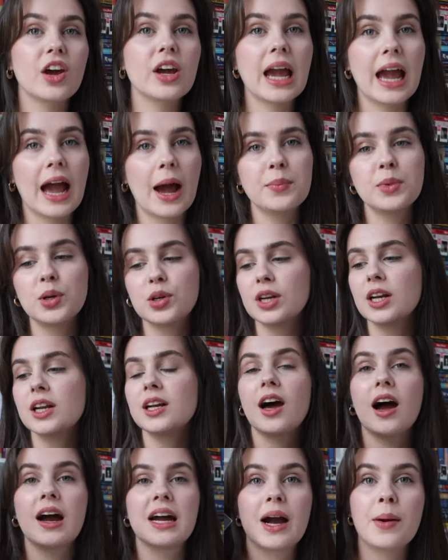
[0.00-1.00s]
Okay, I'm not gonna
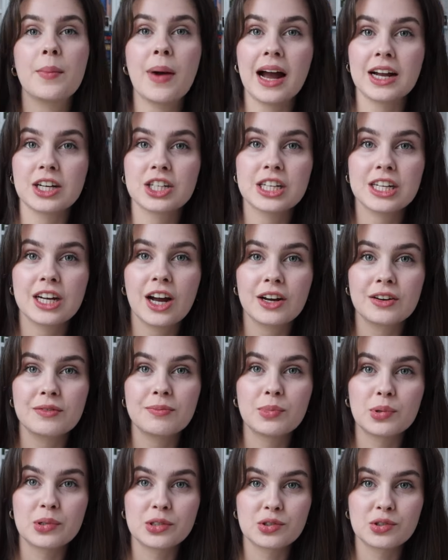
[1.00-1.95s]
lie, I'm actually kind of more